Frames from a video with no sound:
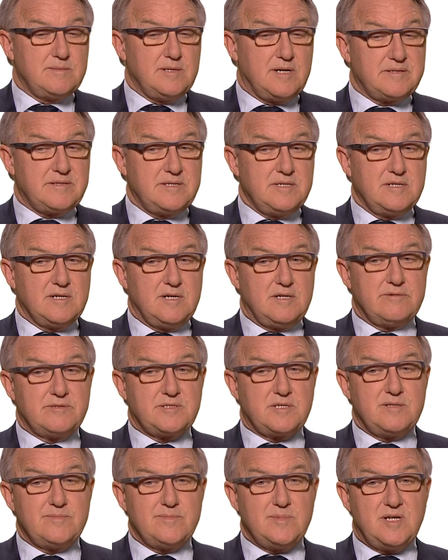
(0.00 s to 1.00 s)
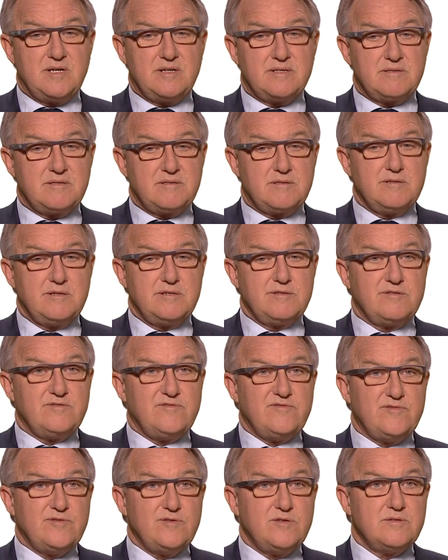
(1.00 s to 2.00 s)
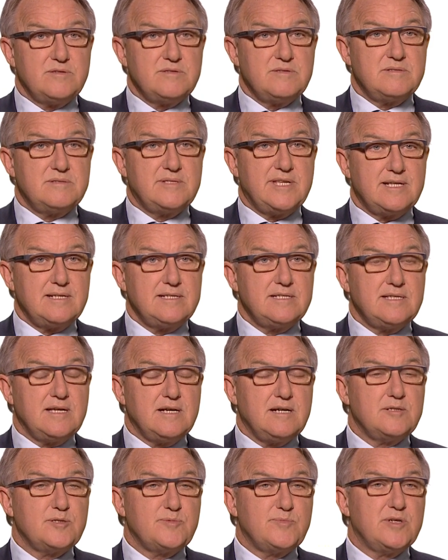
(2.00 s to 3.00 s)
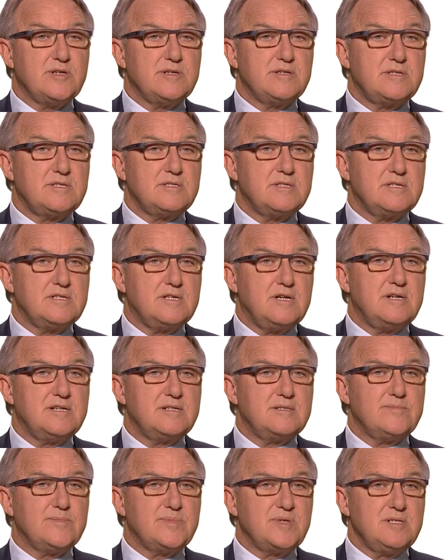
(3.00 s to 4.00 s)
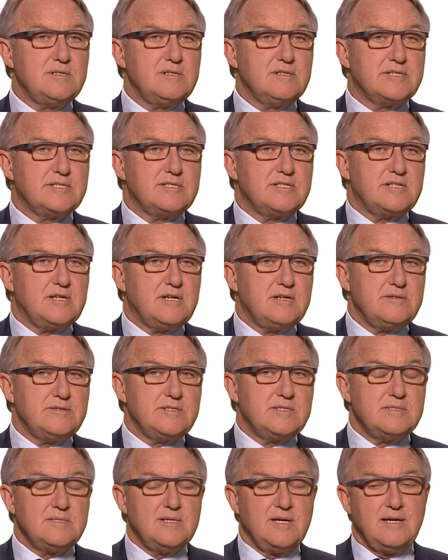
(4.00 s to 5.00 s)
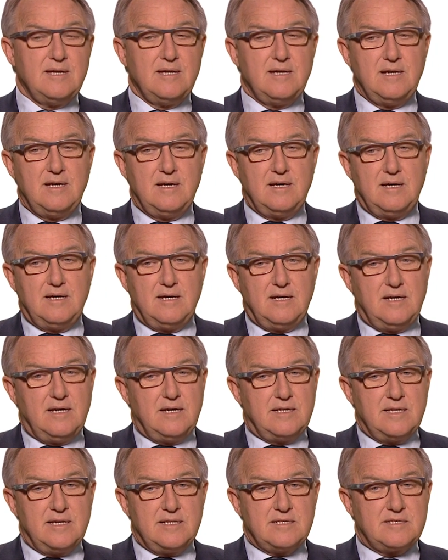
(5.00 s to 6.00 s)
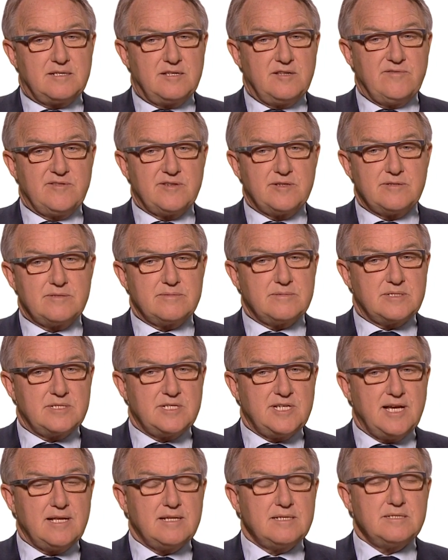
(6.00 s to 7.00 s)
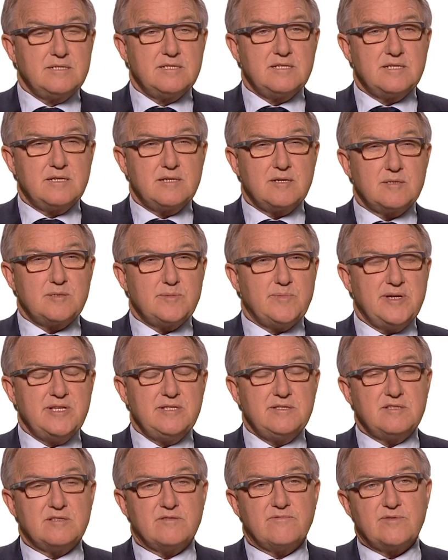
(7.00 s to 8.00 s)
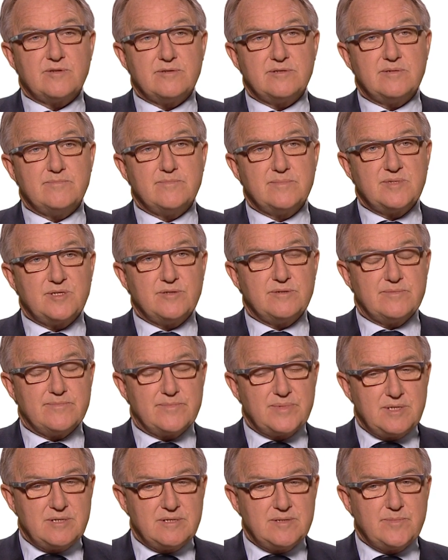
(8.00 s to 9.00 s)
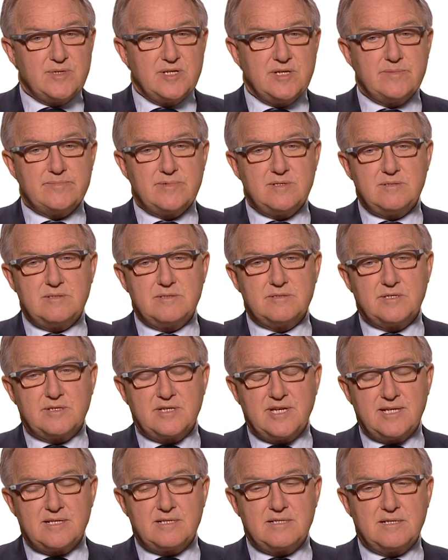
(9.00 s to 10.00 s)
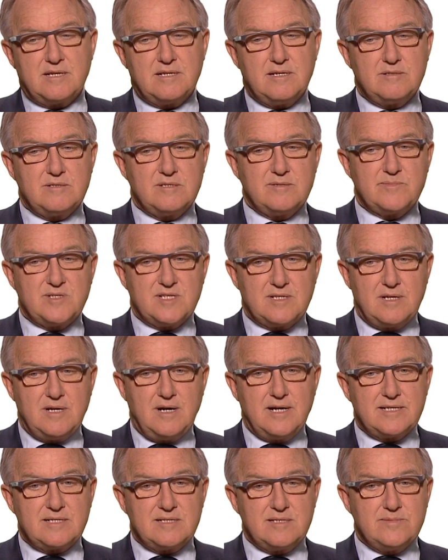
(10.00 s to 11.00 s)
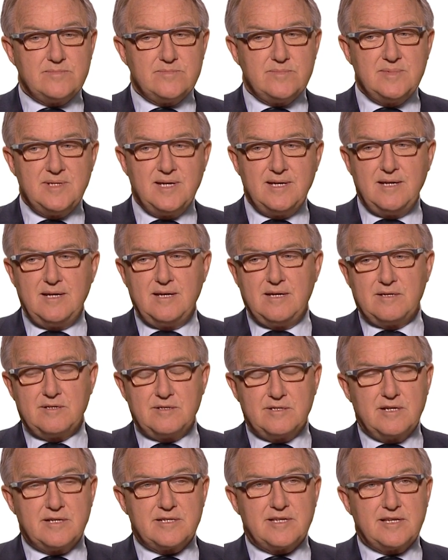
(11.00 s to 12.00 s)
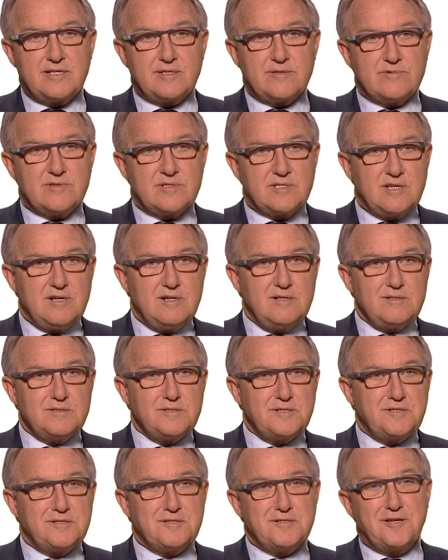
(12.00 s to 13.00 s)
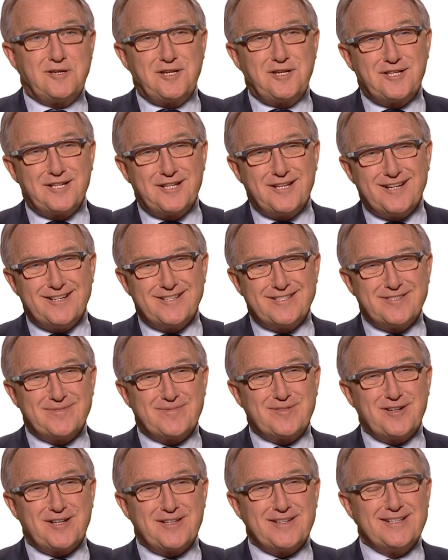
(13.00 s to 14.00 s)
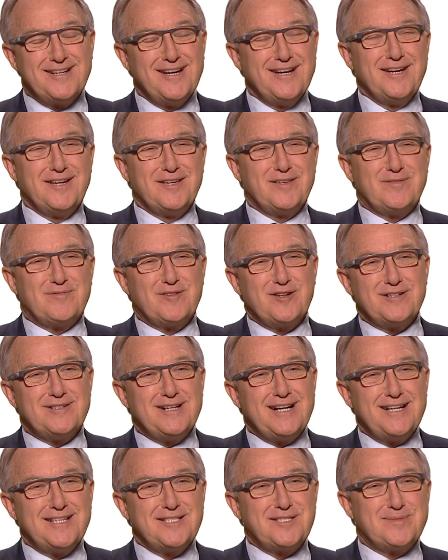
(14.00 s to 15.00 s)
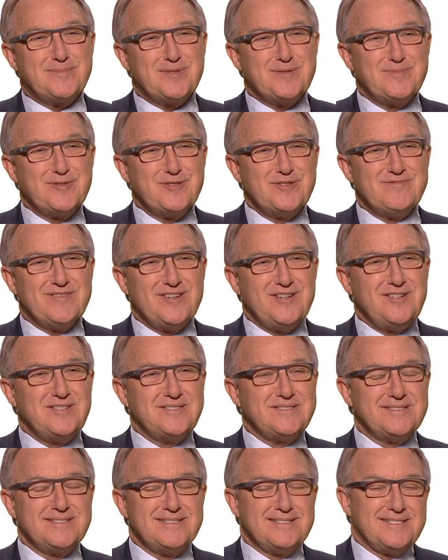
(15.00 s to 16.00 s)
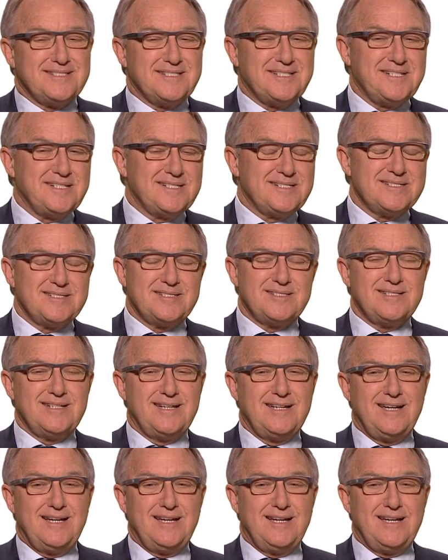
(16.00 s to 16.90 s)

I think I was on my third or fourth telesales person that I'd employed, you know, and and that's difficult and challenging and expensive. You, you employ people, you get to know them, you like them, you don't get the results, you, you know, you've got to you've got to ask them to move on. Uh,